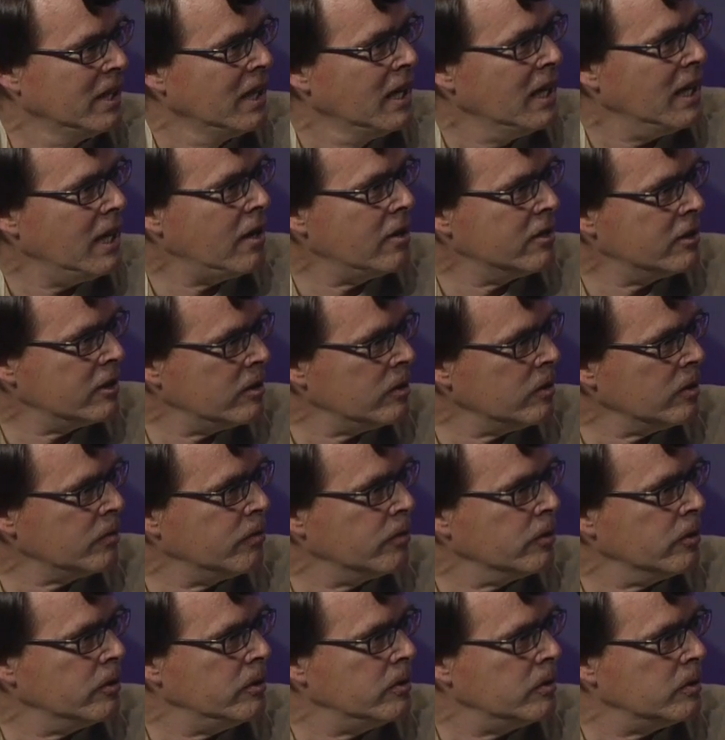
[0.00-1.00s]
right. how does it look
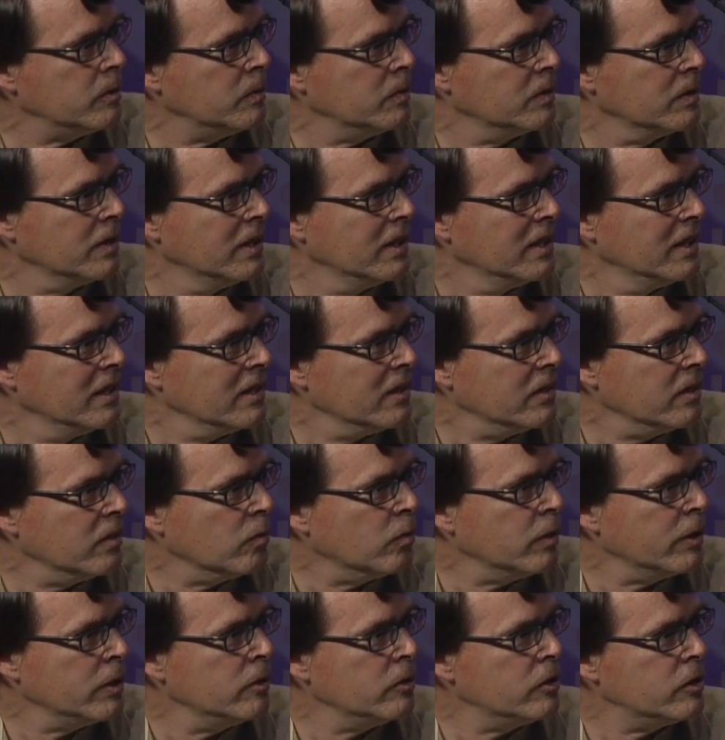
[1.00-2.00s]
for you? You know,
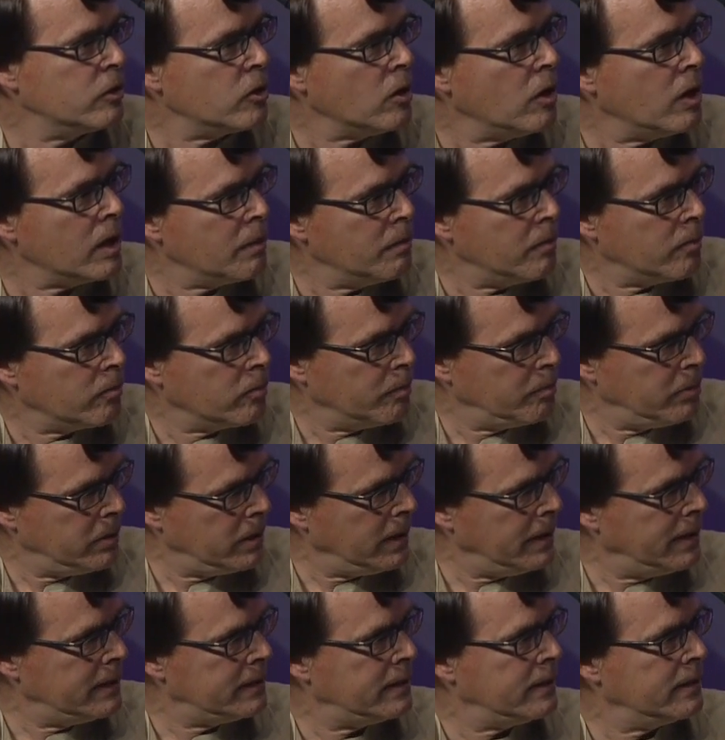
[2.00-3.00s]
when you talk about
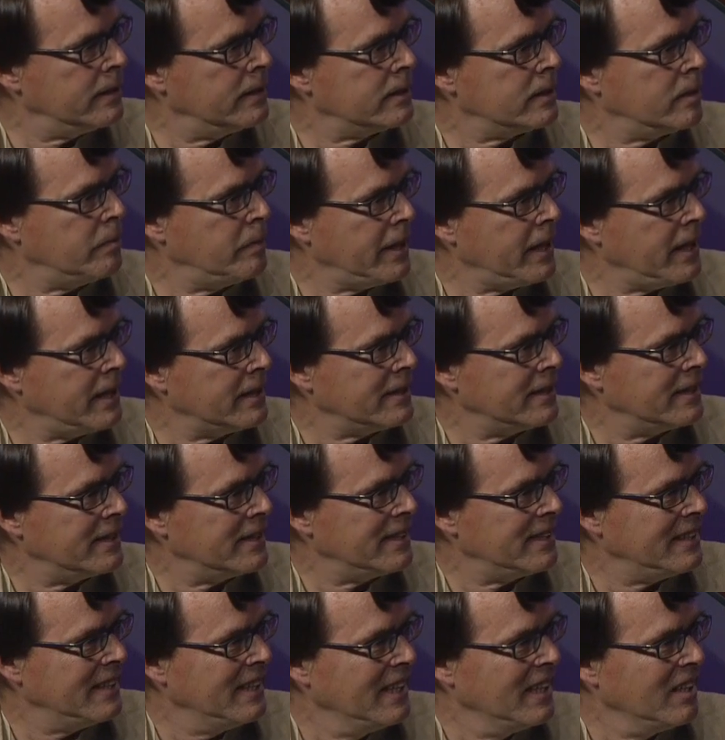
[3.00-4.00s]
replacing this
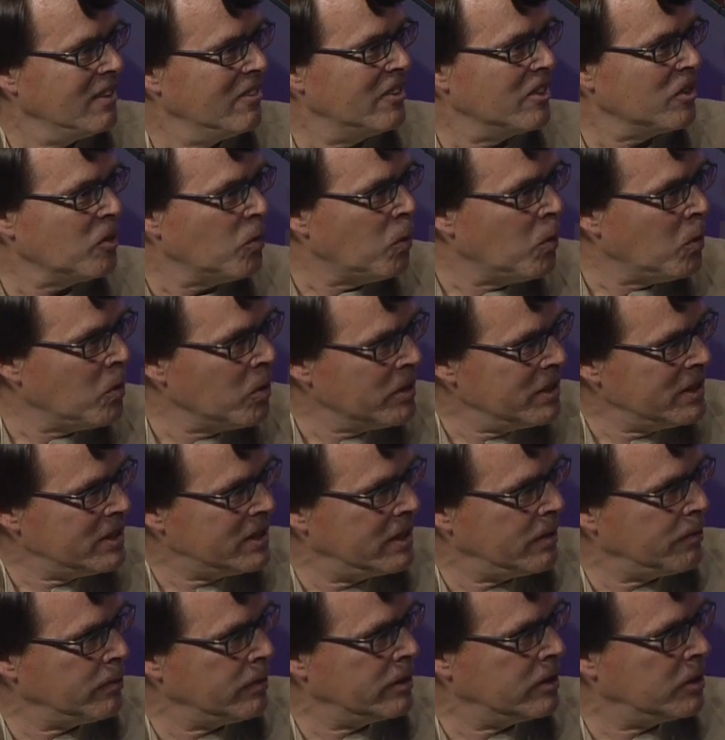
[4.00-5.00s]
capacity with all these
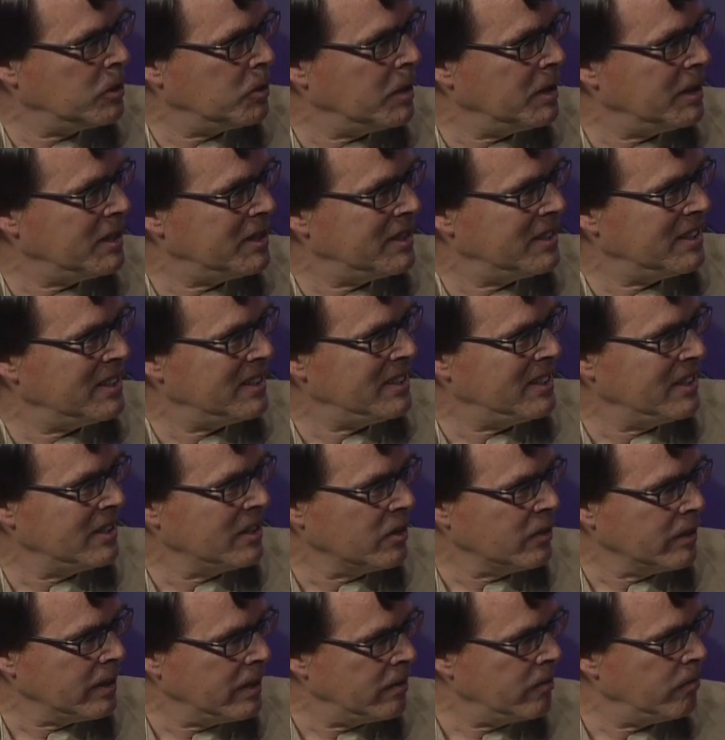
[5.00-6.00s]
different choices
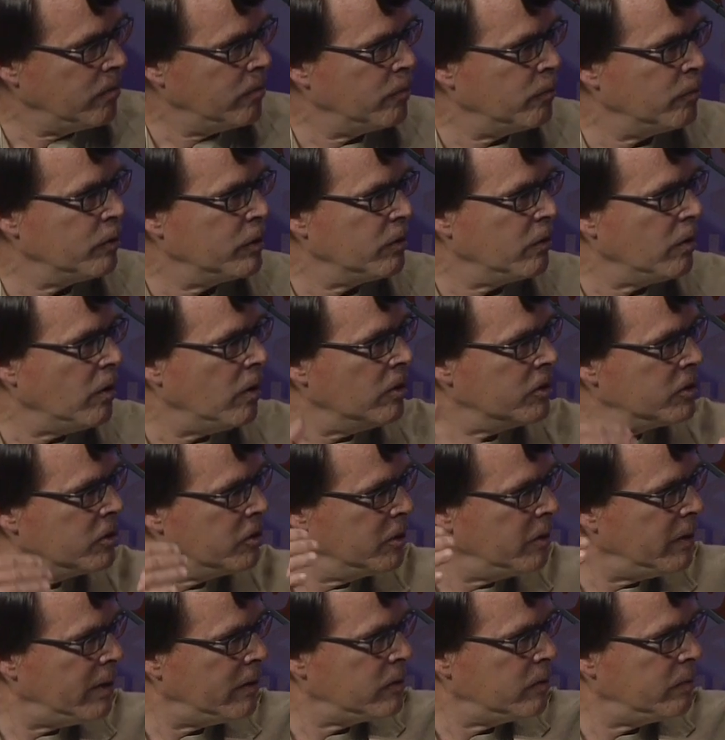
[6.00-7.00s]
here, and also
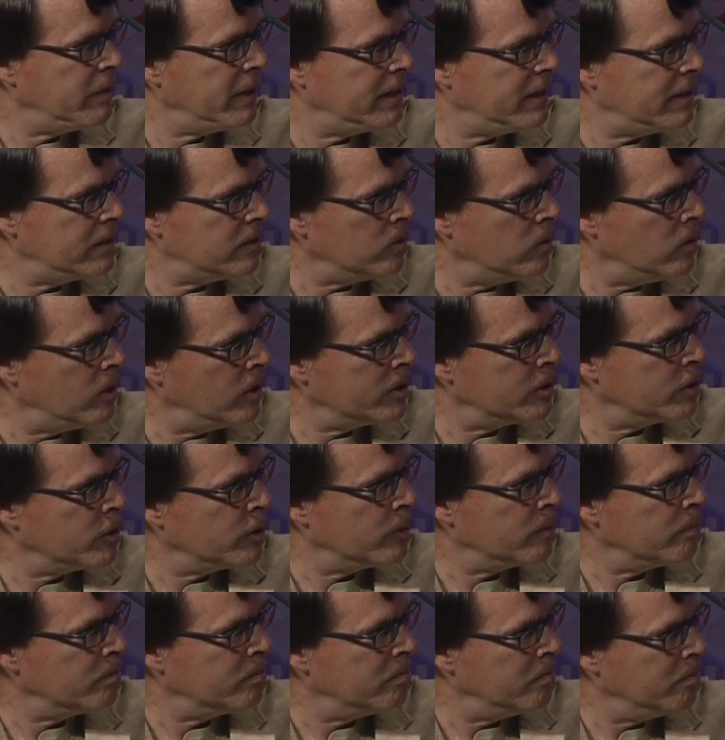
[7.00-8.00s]
you have to make these
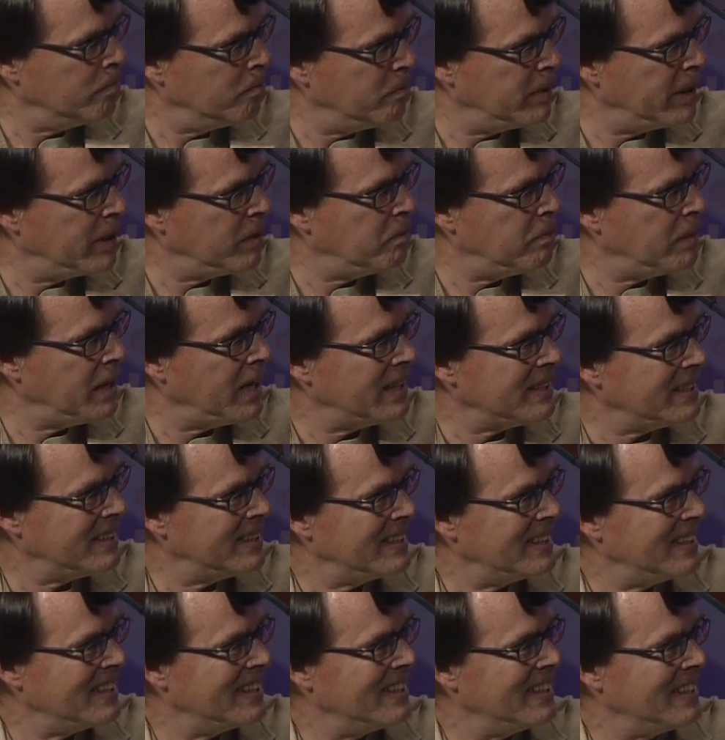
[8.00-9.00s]
long-term big bets
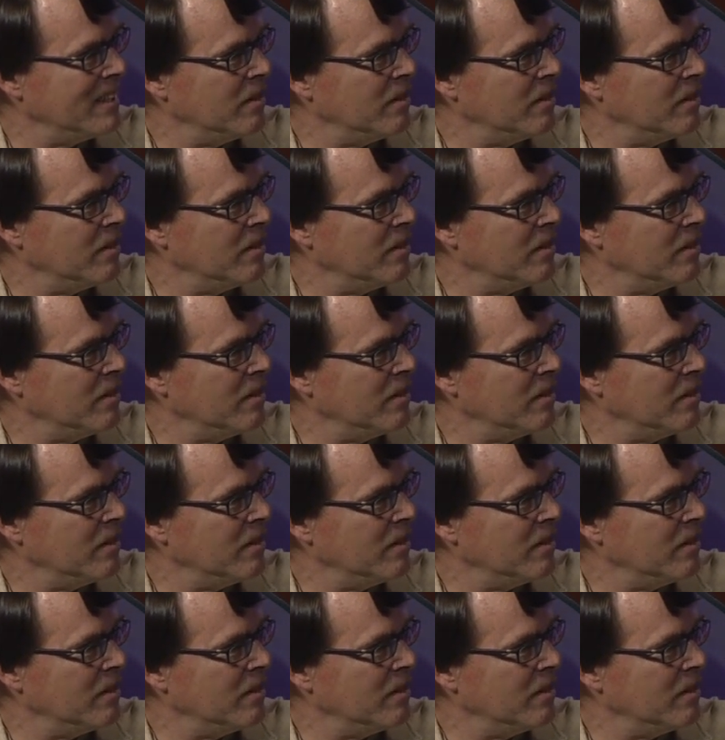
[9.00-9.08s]
yeah.